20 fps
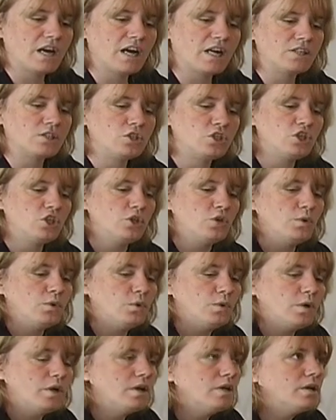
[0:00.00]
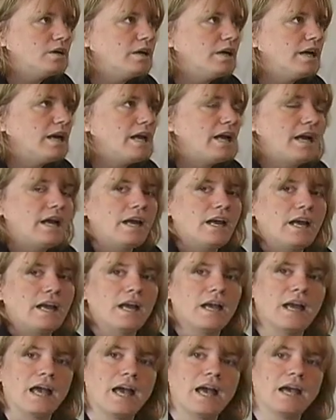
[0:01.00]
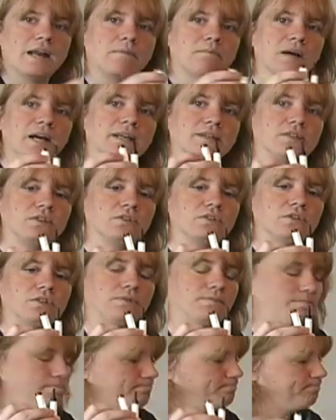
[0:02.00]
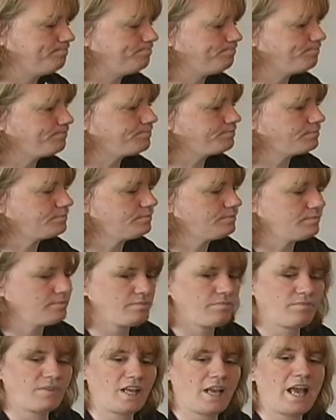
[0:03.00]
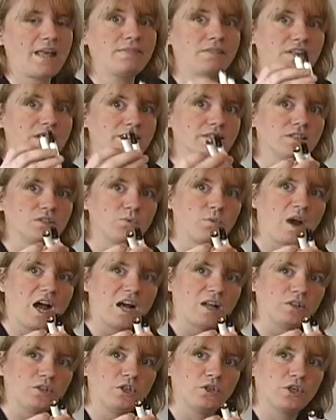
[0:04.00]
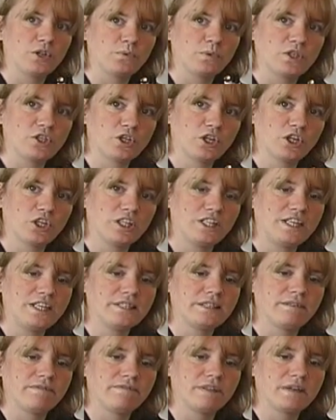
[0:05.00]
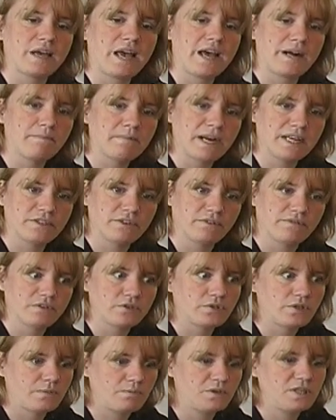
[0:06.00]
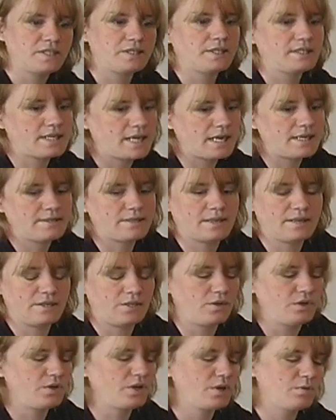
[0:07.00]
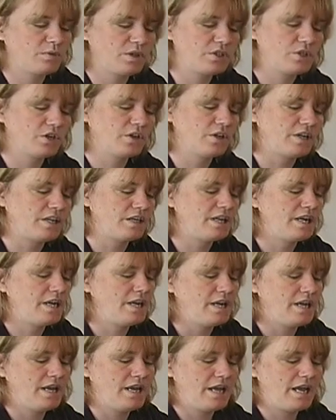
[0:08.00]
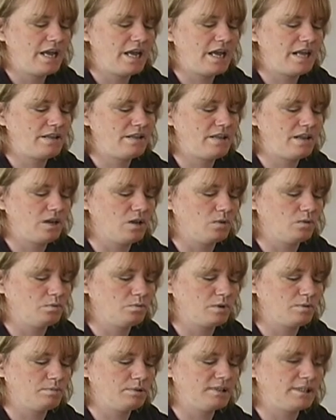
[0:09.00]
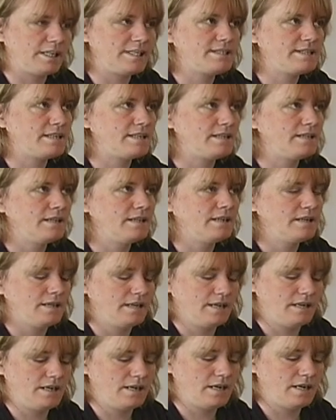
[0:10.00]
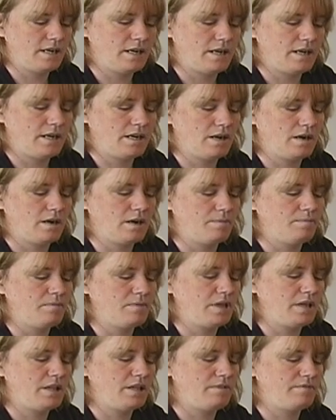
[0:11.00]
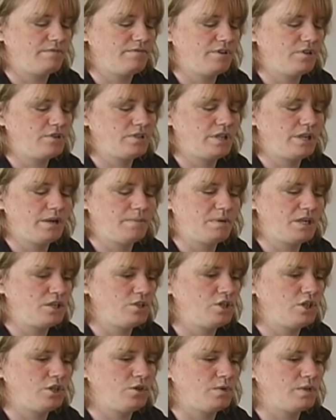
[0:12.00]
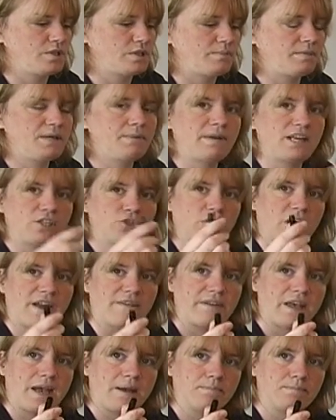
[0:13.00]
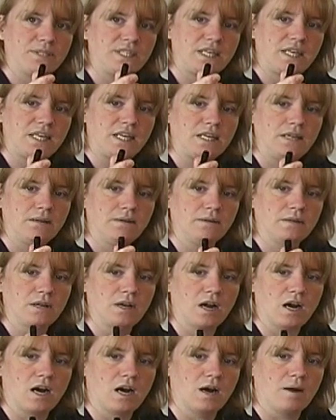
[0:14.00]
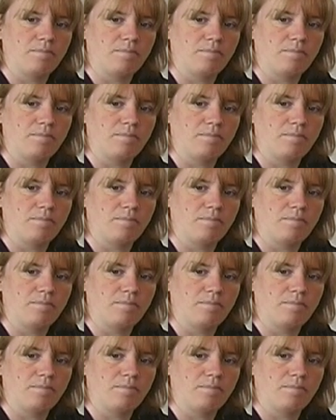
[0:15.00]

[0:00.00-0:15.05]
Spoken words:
I've got 2 atomizers, and these as well. You can return these if the atomizer for some reason dies on you. You can return it and they'll replace it. And the first thing I'm going to do is I'm going to make sure I have empty